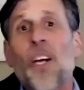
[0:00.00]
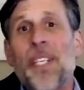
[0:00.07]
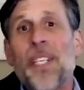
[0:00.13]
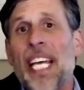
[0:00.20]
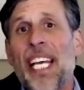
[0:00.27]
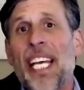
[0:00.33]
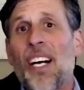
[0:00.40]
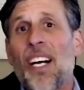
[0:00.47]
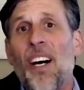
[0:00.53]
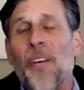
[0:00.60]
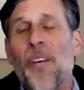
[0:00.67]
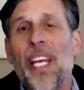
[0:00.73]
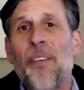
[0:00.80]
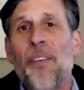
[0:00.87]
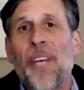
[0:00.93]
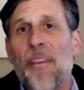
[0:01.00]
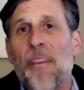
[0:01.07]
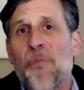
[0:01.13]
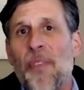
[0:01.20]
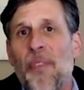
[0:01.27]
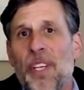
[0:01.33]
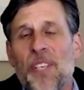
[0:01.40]
we take all we we
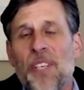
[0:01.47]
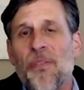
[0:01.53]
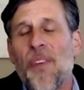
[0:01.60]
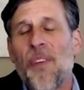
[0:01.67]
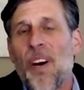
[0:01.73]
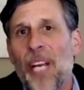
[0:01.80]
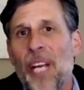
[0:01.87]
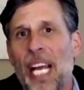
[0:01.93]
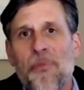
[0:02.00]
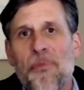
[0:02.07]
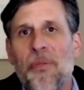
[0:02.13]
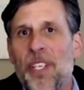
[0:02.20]
have permission from our we got